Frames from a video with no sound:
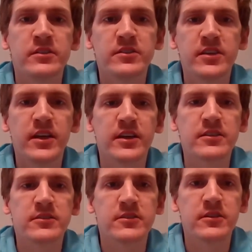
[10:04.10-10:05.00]

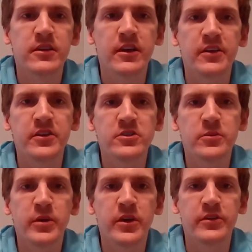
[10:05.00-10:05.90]
says, and this
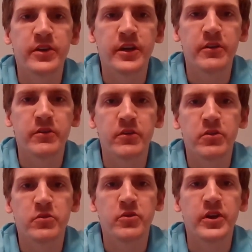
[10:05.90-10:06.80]
should be on day
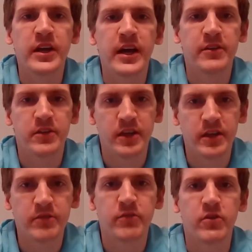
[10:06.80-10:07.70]
3, I
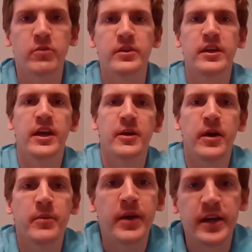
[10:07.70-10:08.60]
think, from the
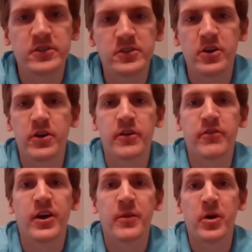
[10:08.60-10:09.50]
AMI packet. Sorry
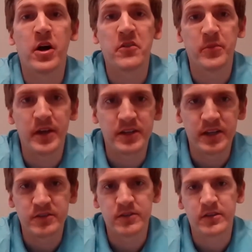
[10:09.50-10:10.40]
if I'm off on my
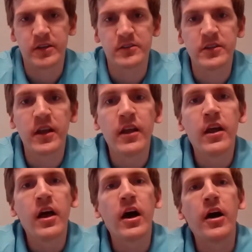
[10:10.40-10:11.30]
days here, guys.
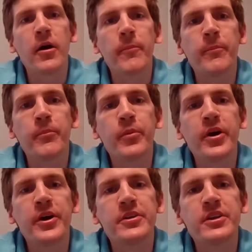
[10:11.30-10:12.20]

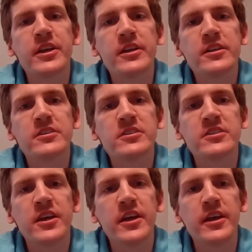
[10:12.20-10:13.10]
But it is
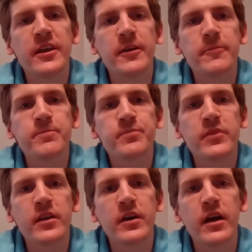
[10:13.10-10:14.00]
saying,
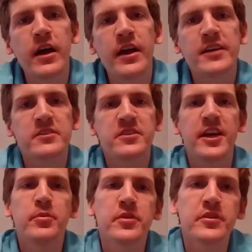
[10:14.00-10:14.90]
it has a
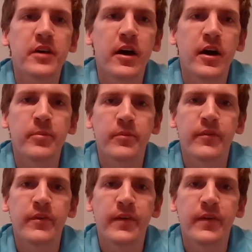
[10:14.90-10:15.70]
table at the top,